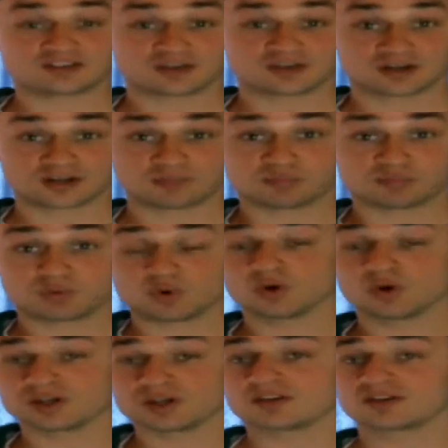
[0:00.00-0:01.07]
are
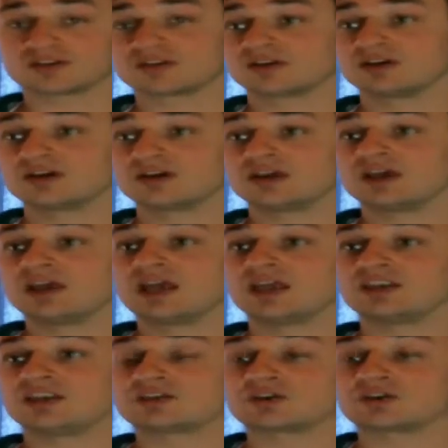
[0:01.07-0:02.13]
important
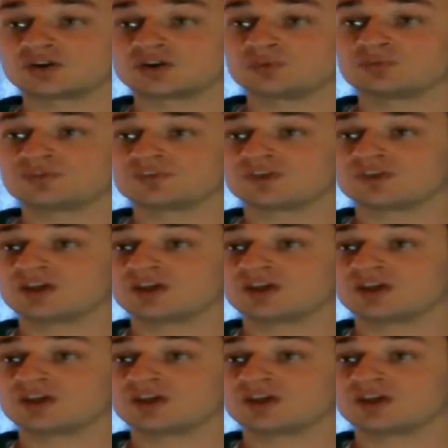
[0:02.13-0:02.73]
in terms